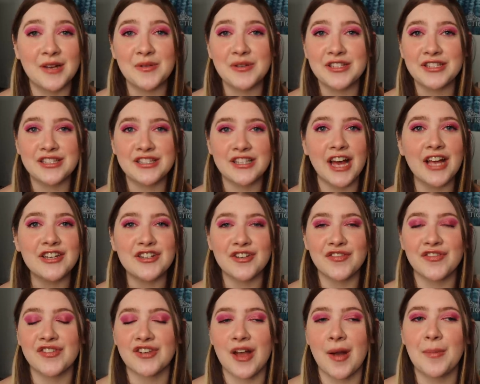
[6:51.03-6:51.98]
It was such
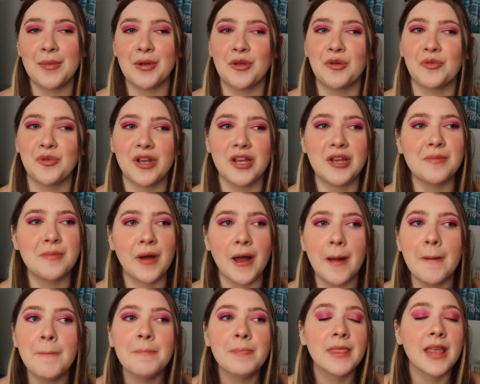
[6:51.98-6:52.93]
a phenomenal phenomenal read,
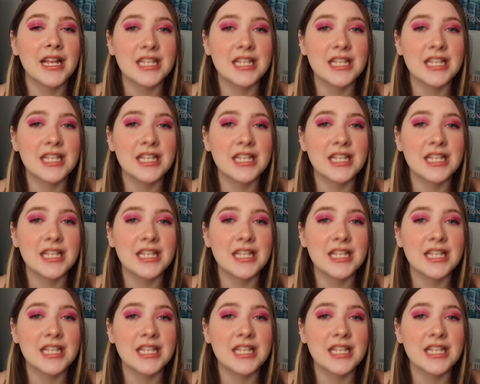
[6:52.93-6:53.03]
but